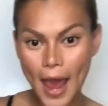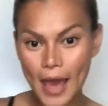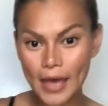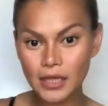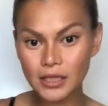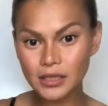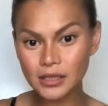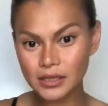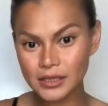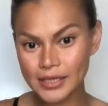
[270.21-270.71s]

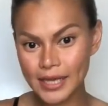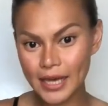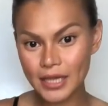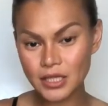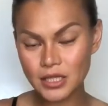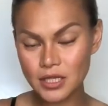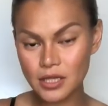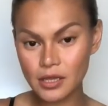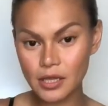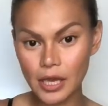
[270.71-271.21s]
and
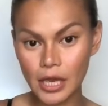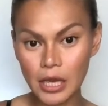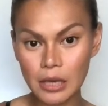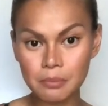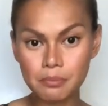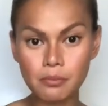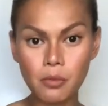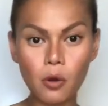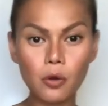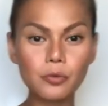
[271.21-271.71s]
get to the
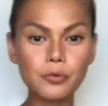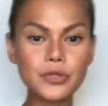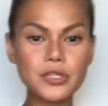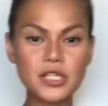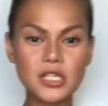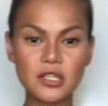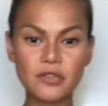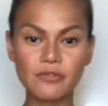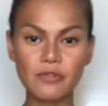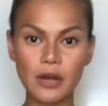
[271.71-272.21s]
hip bone,
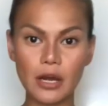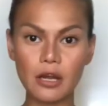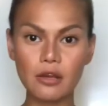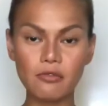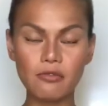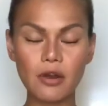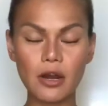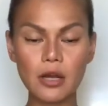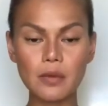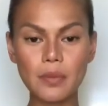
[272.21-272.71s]
which is
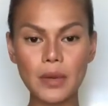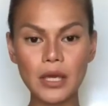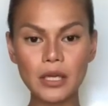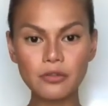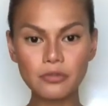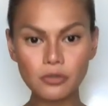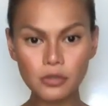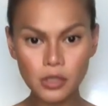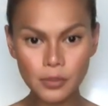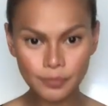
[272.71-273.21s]
very
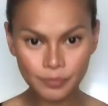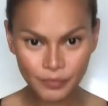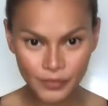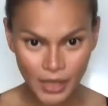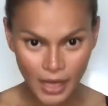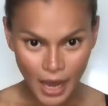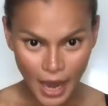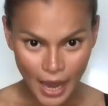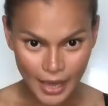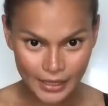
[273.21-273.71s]
painful.
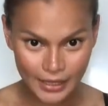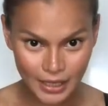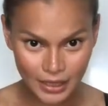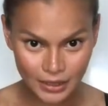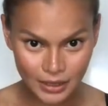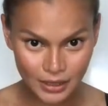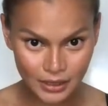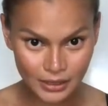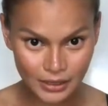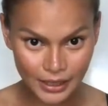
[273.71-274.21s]
I
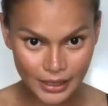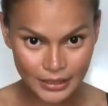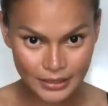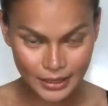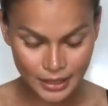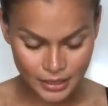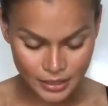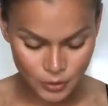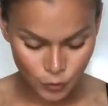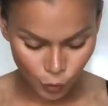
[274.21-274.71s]
get the
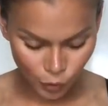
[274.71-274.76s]
latex